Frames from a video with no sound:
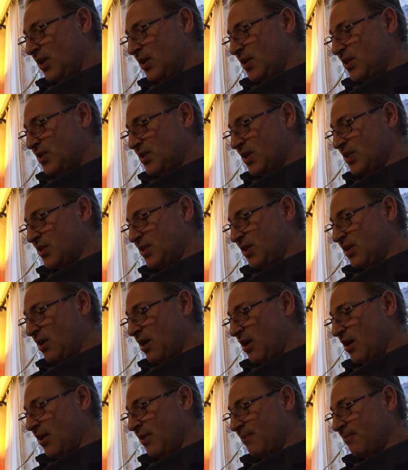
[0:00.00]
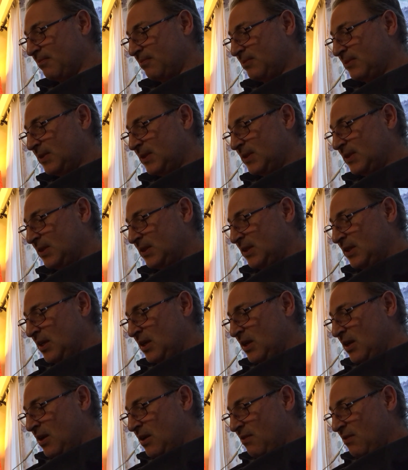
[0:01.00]
69.
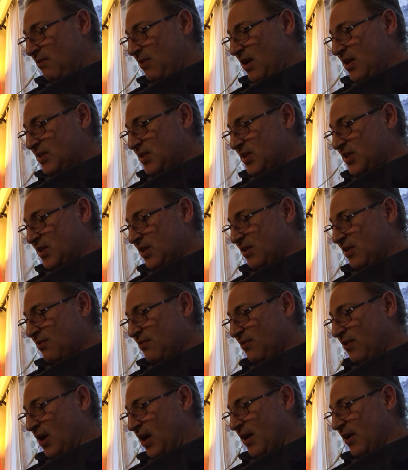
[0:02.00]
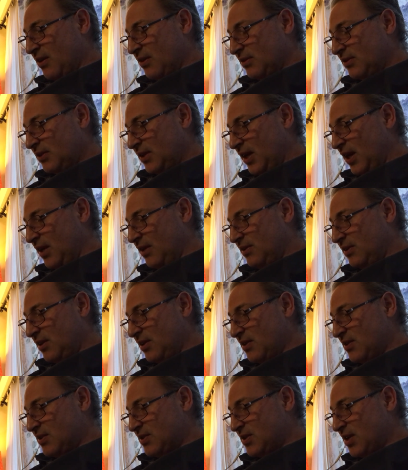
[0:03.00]
Franciscan Friar,
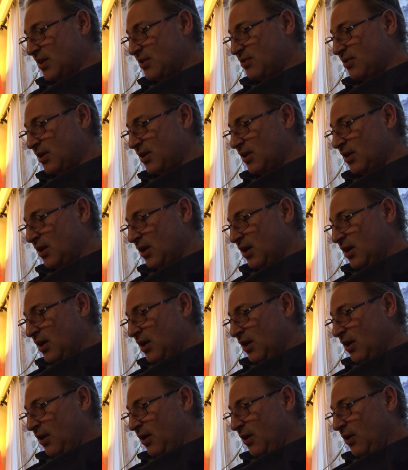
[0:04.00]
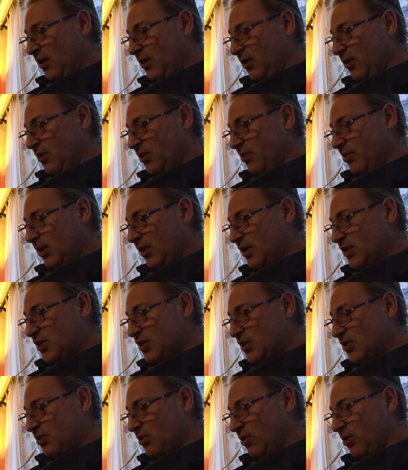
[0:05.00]
18th century. All the
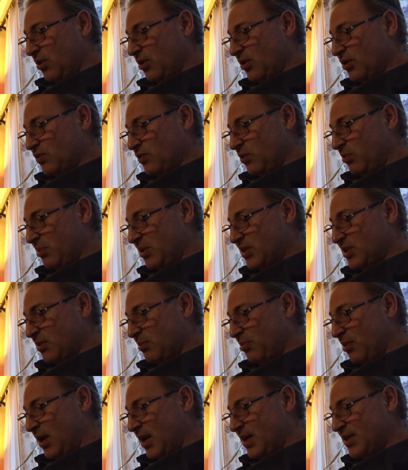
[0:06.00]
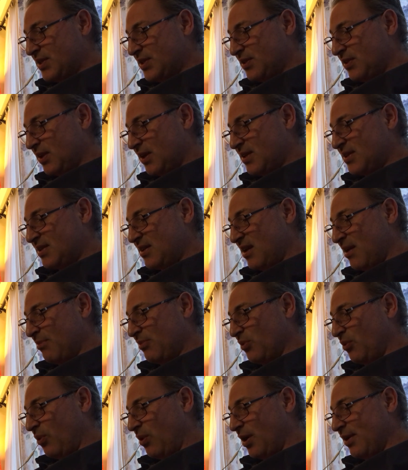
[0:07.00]
religious orders will be suppressed
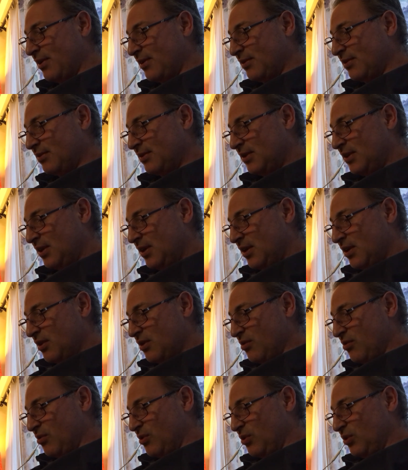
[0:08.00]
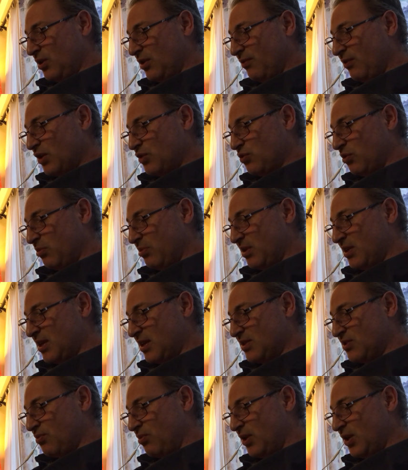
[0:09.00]
except one, the rule of which will be
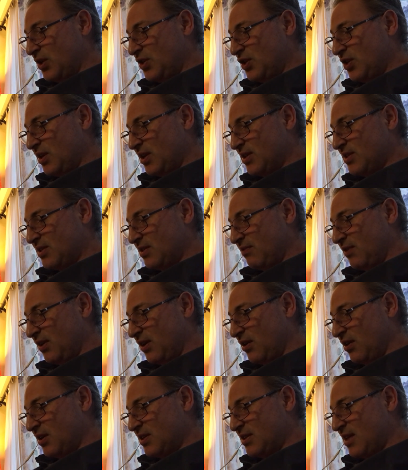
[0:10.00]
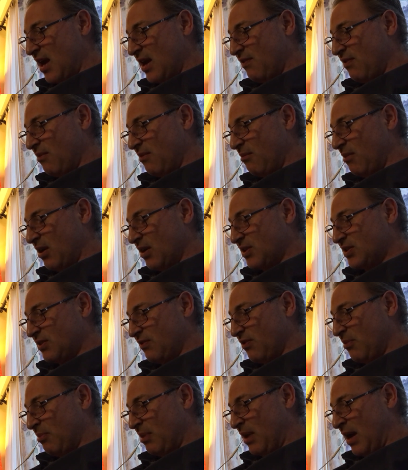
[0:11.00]
as rigid and severe as that of the monks
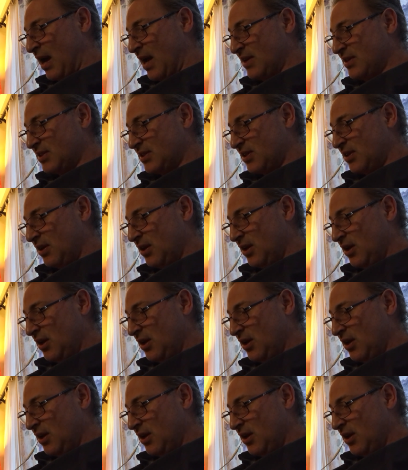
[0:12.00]
of the past.